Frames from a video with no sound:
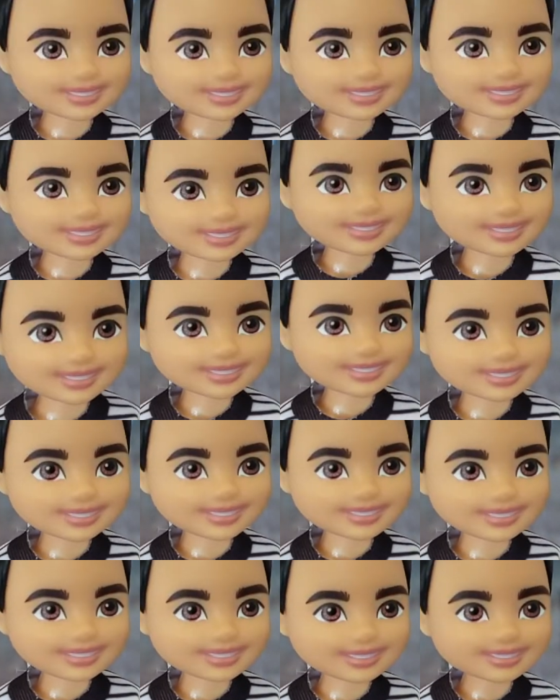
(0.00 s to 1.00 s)
Do you like
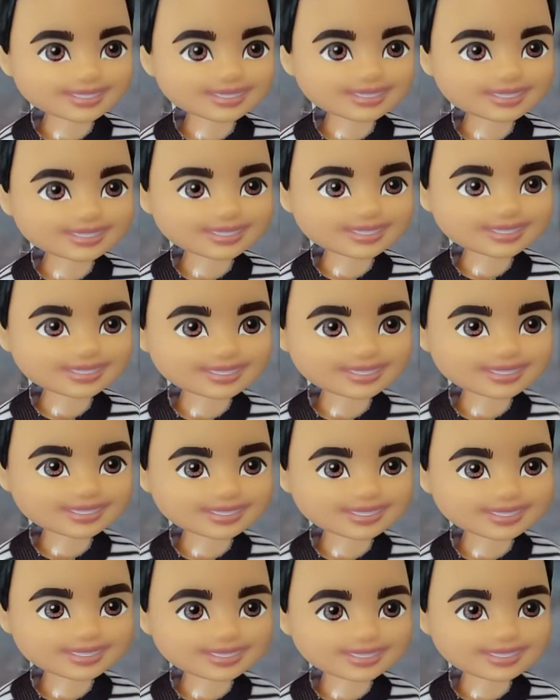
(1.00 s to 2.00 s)
numbers?
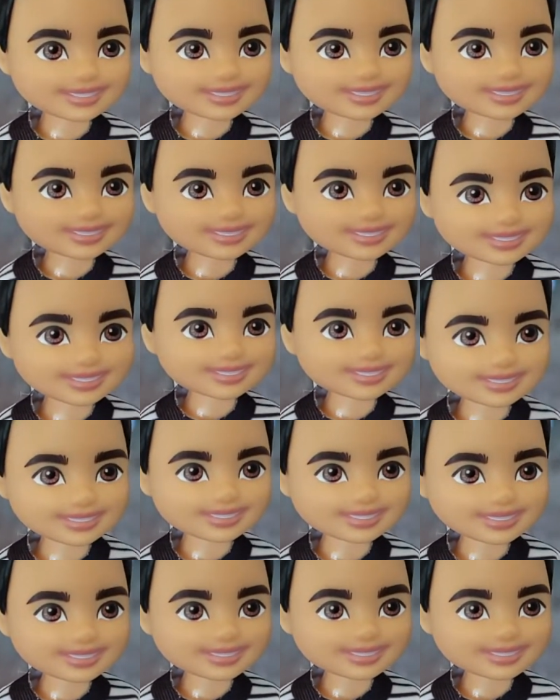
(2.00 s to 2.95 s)
Math